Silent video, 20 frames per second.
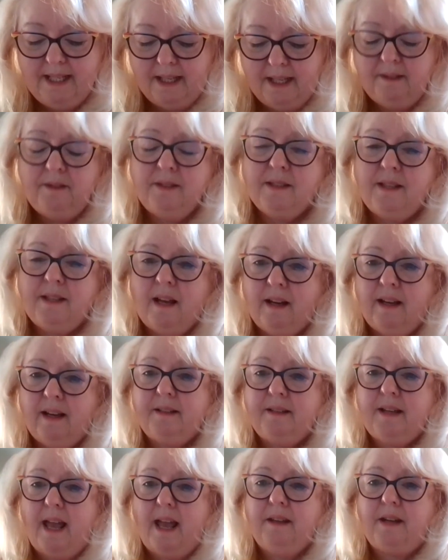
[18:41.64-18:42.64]

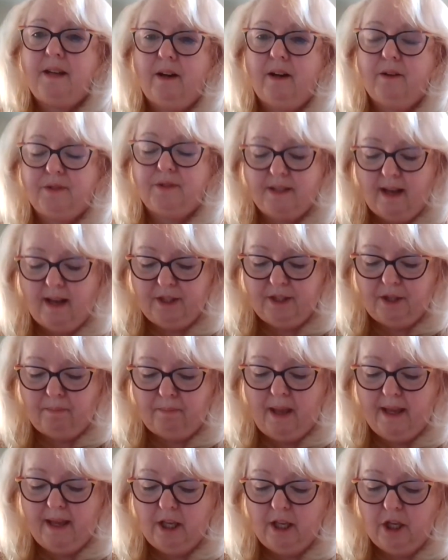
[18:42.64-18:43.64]
inside and outside the
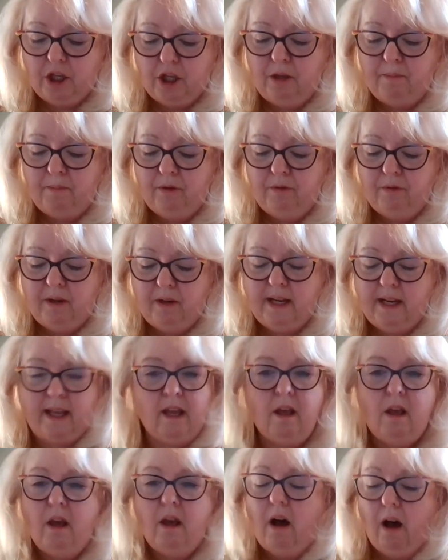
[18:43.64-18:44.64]
pagan community,
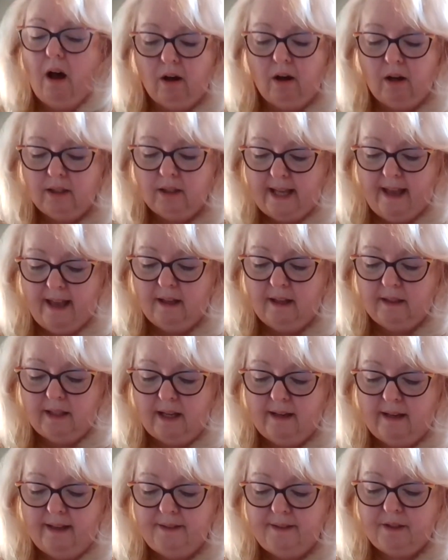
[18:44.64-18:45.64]
all
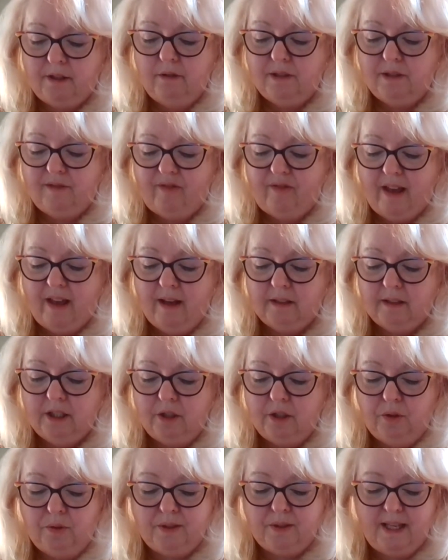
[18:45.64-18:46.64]
allies whose
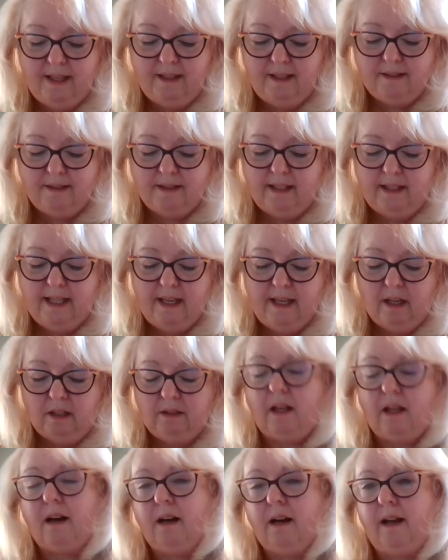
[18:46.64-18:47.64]
values easily
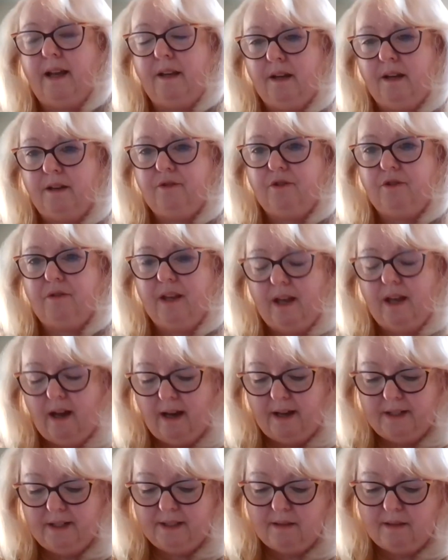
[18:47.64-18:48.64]
align under the
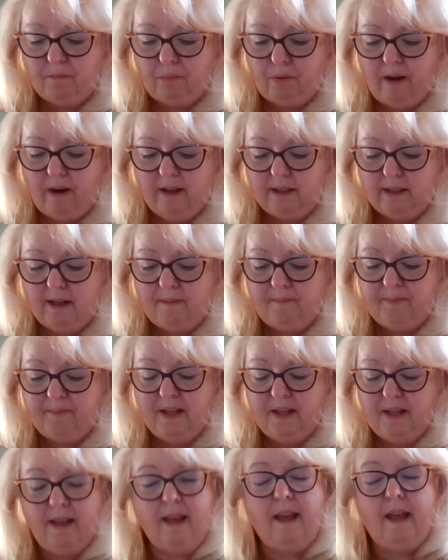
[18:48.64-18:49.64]
goddess umbrella.
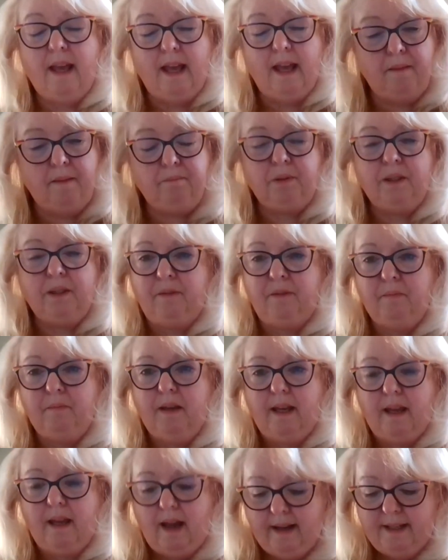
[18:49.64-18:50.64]
And believe
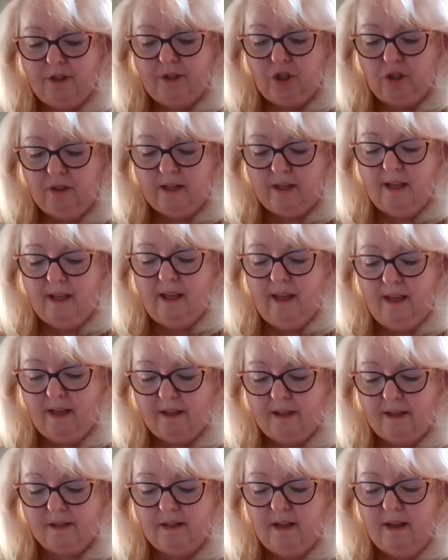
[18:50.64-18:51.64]
me, I took a
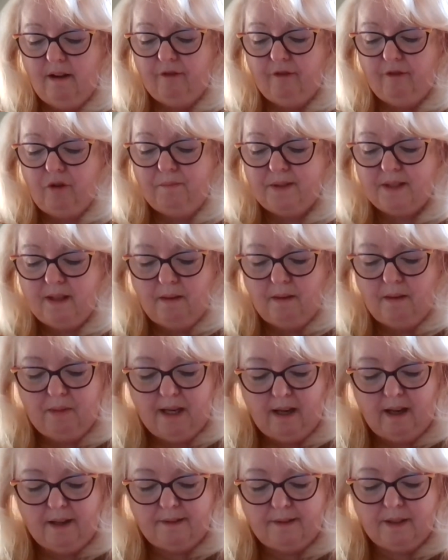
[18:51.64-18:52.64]
hit from some
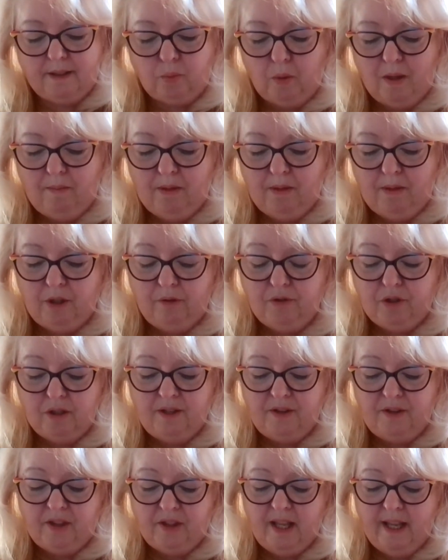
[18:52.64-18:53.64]
goddess women who
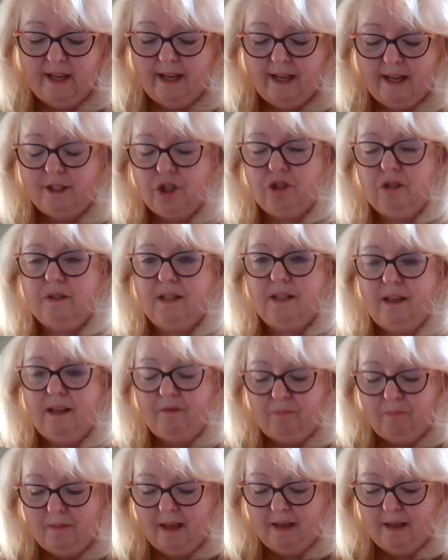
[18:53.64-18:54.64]
didn't think I should
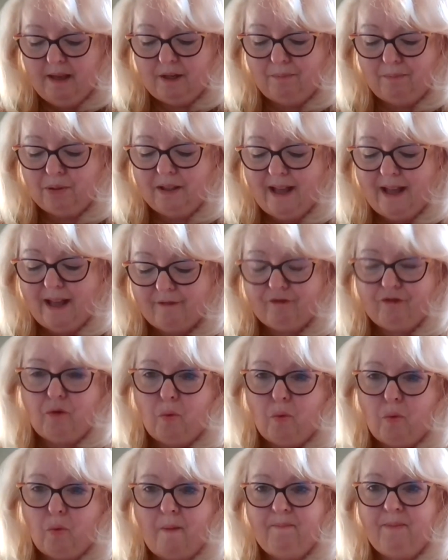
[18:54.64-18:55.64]
give men a
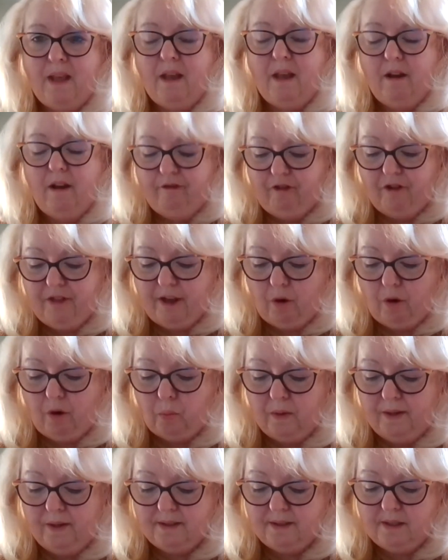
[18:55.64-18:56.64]
platform for their
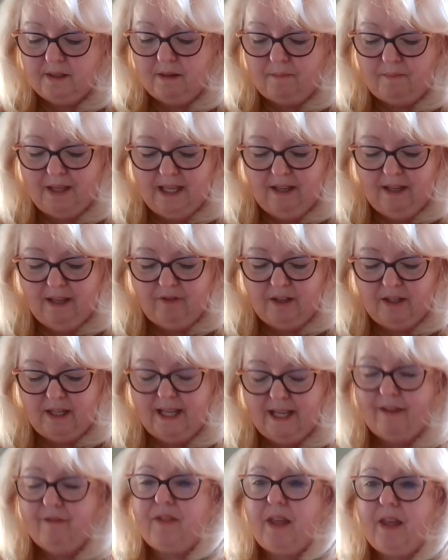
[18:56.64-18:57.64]
wisdom, even
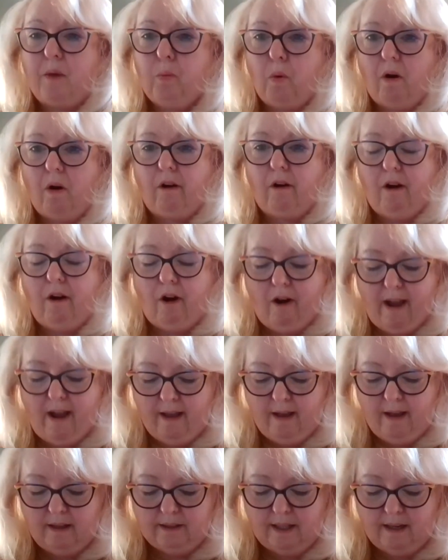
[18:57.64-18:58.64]
if they were our
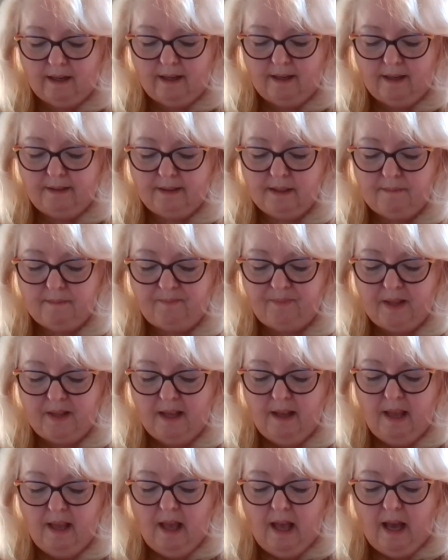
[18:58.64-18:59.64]
allies.
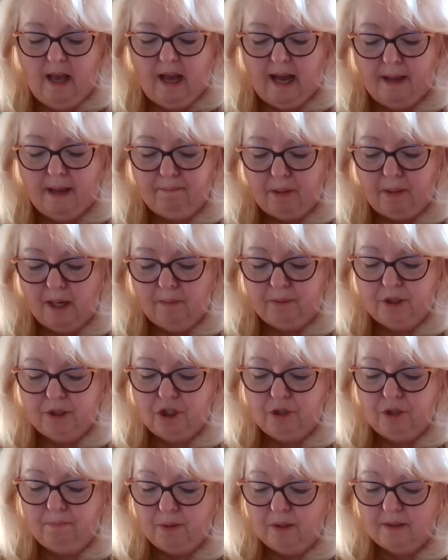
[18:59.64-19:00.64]
I
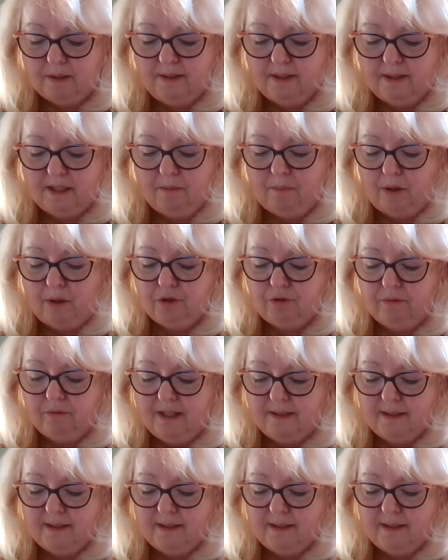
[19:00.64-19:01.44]
published books, the most